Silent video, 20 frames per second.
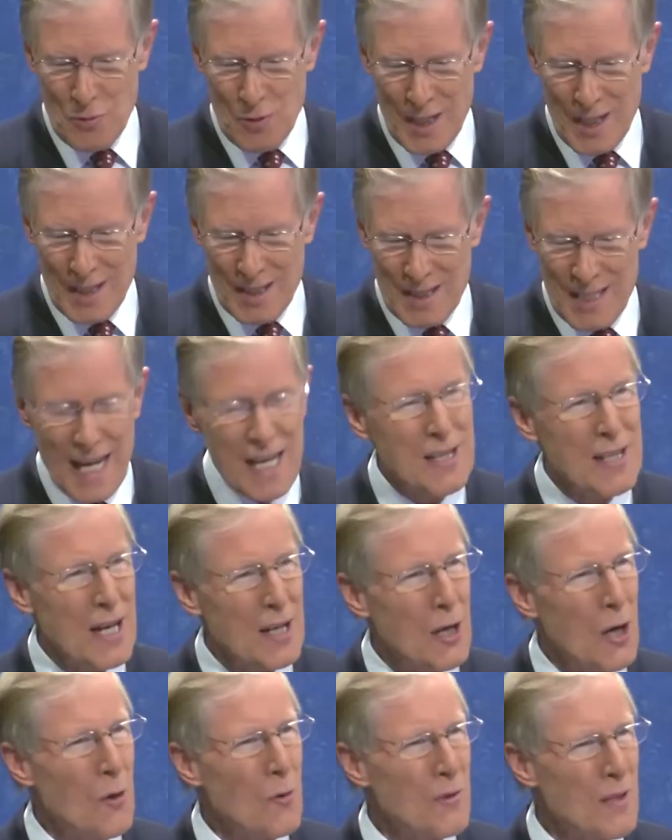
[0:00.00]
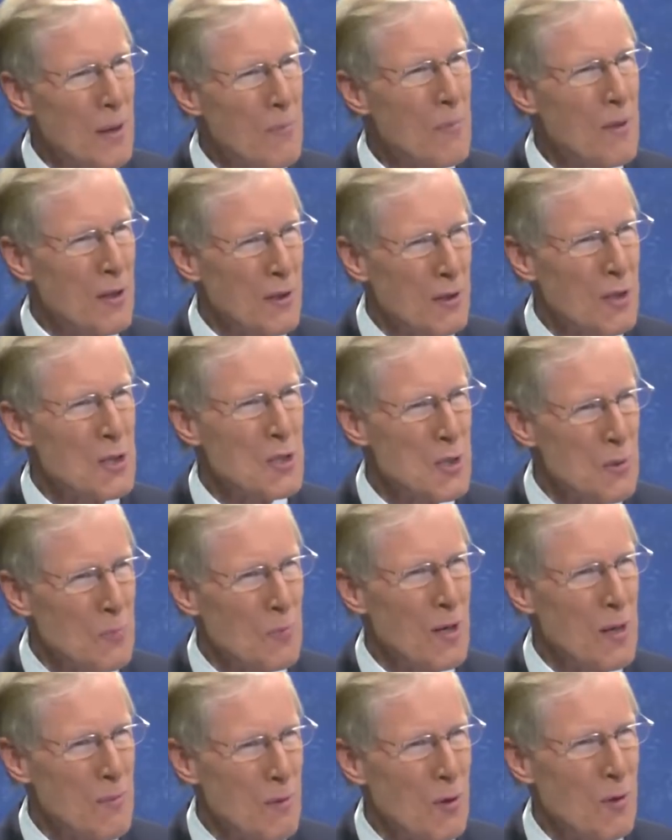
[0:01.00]
uh, take that oath up there at the
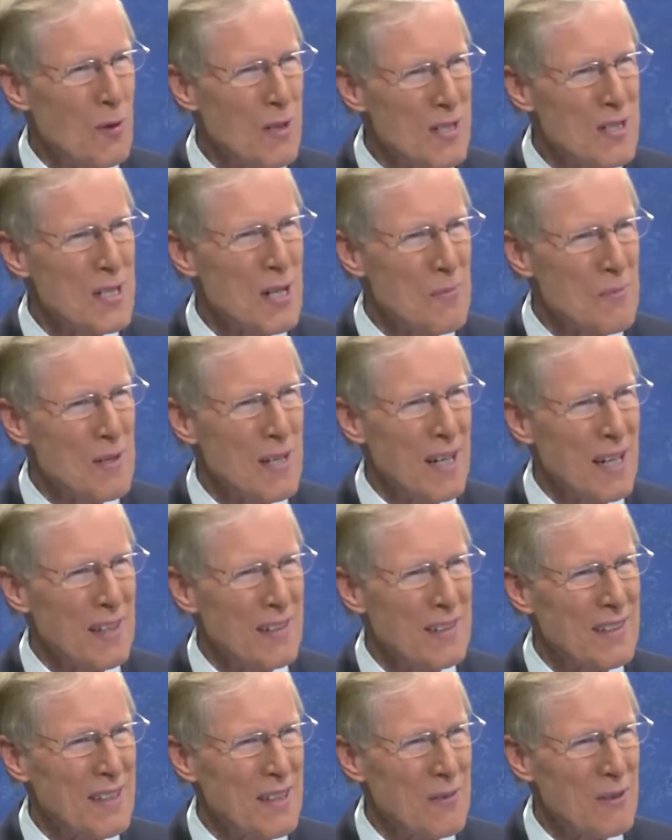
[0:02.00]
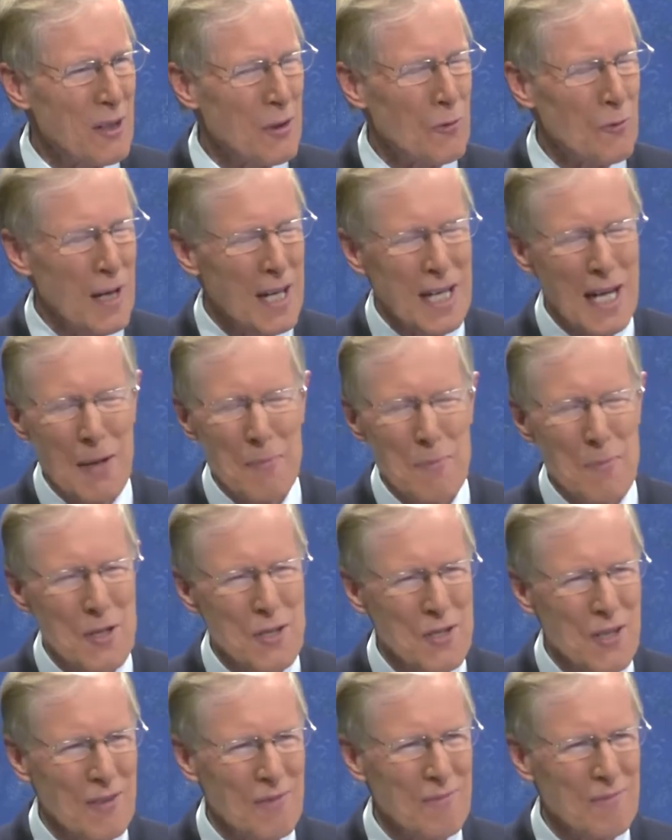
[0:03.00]
Supreme Court someday. What a great
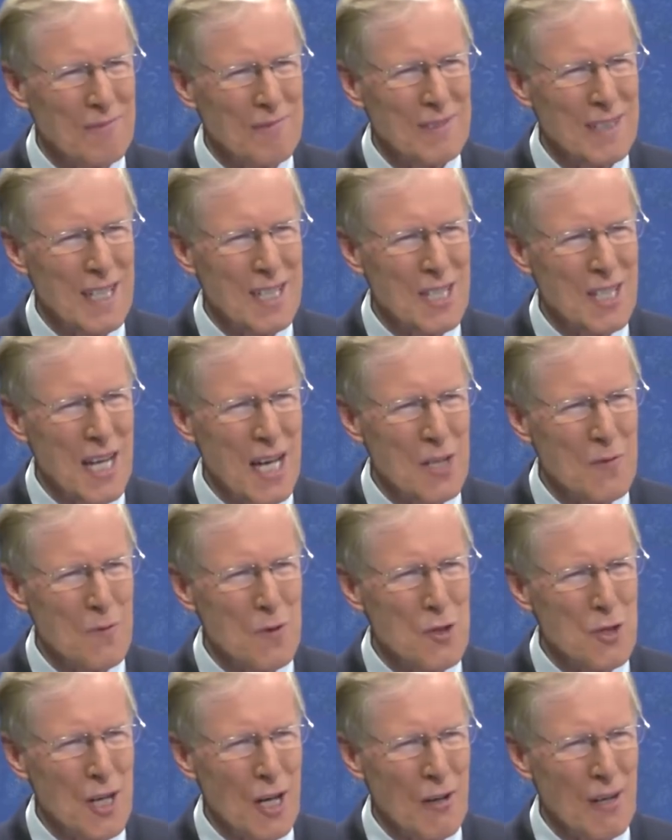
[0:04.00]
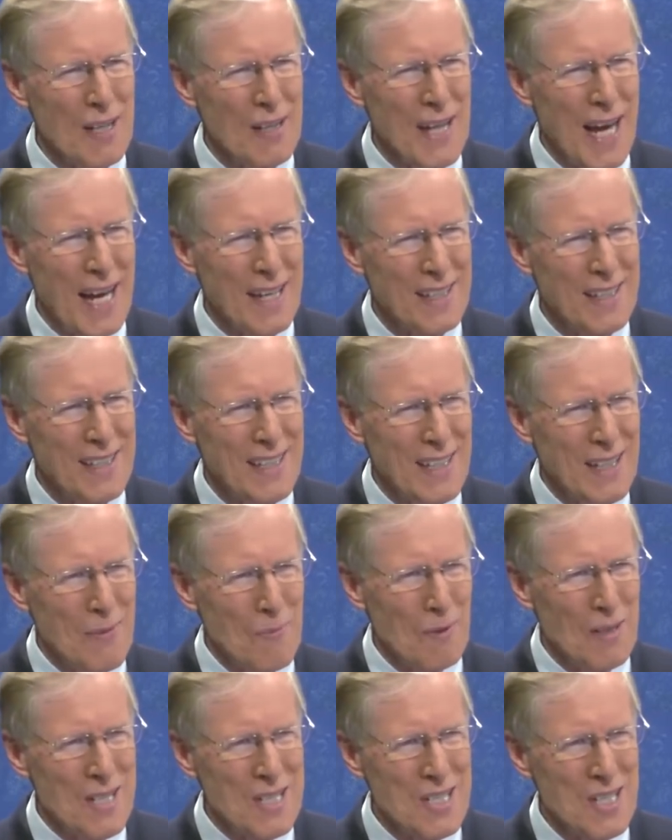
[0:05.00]
ambition. Nice. Thanks for sharing that.
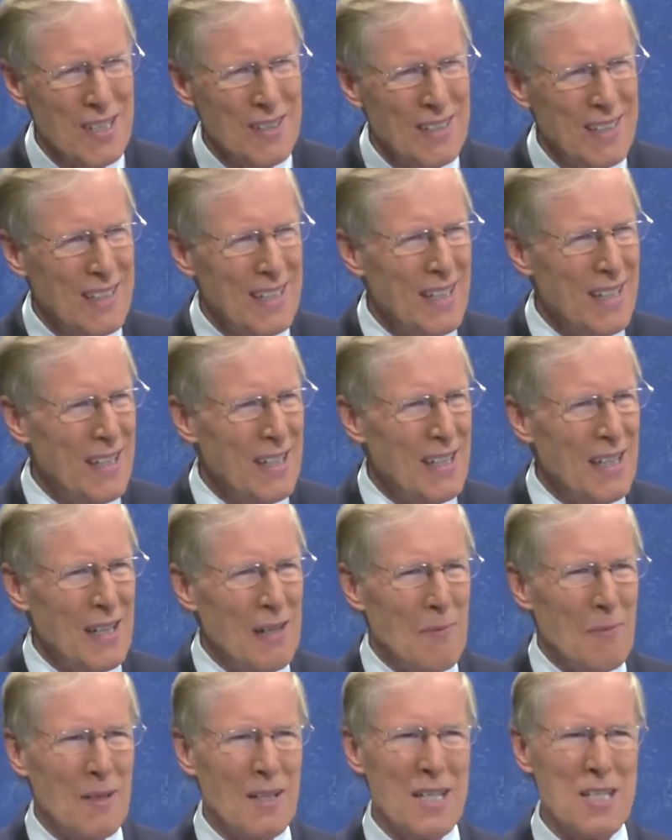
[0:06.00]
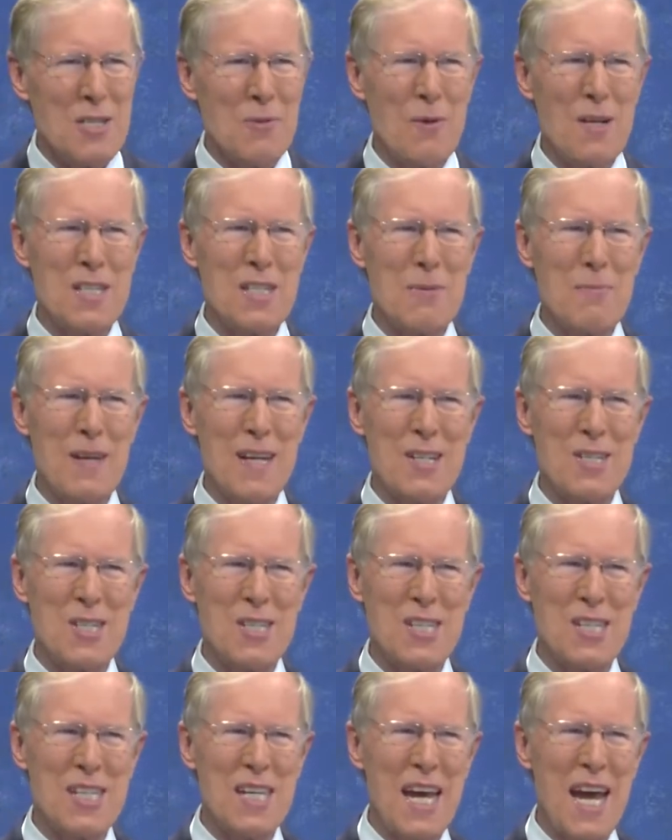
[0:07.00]
Melissa? Melissa wants to be a
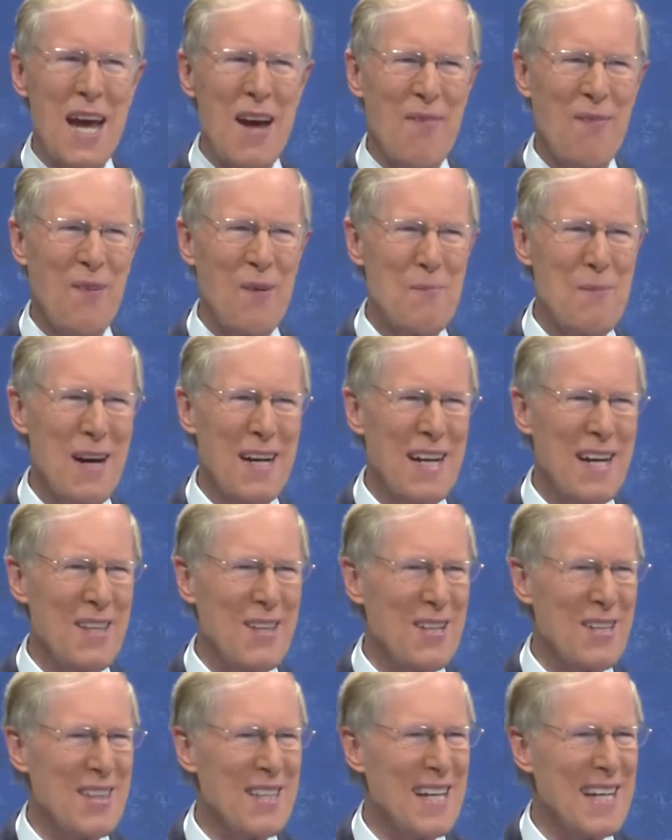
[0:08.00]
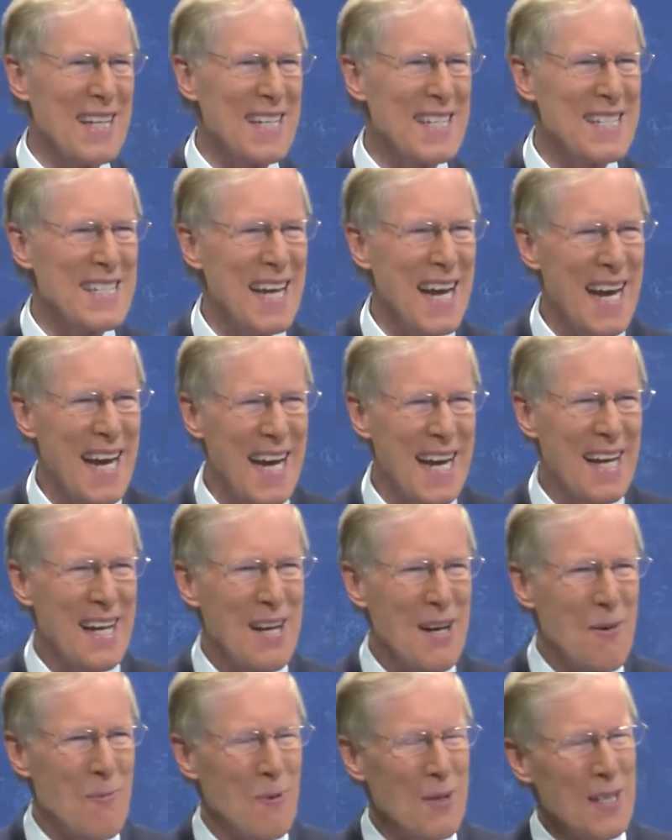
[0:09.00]
chef, among other things, yeah?
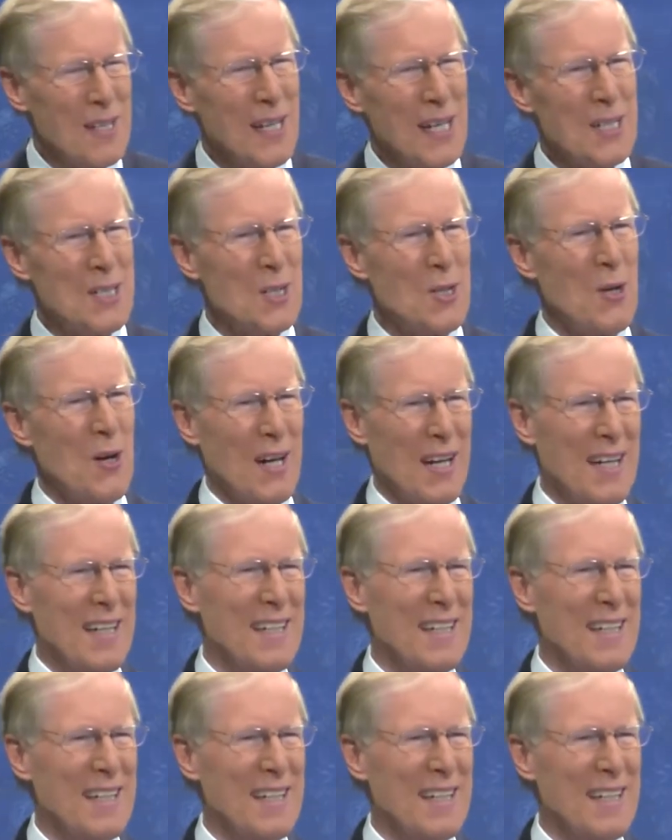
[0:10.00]
What do you like to cook?